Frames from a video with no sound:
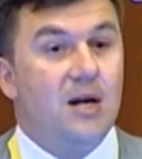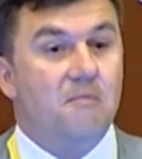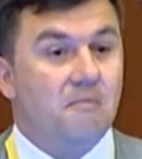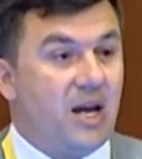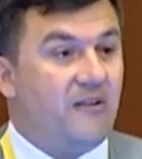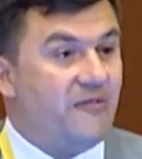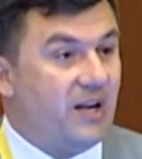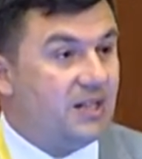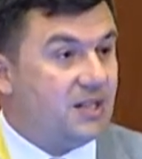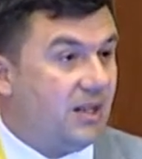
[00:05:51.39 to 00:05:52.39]
may
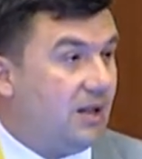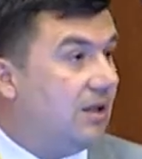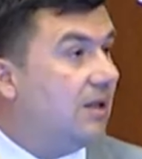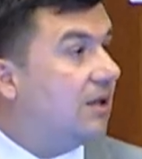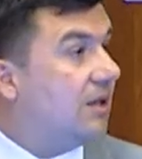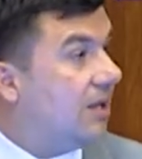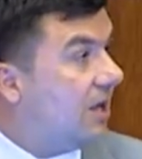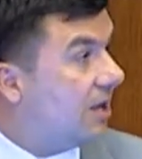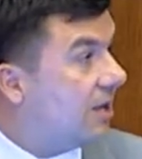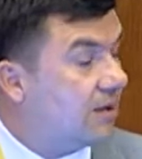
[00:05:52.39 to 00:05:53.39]
face in
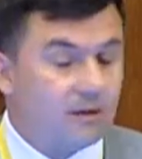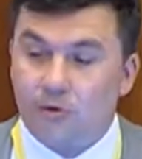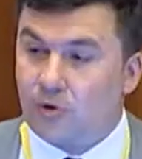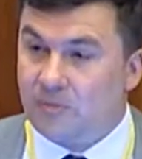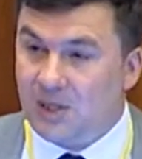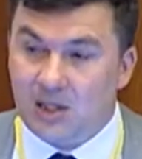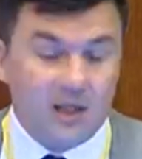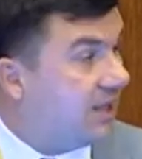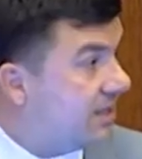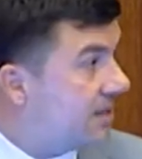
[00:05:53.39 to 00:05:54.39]
Near or
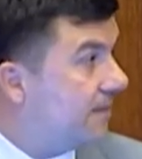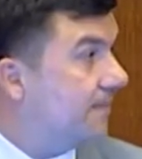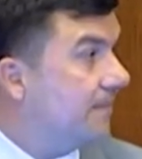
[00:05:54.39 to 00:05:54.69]
Middle East,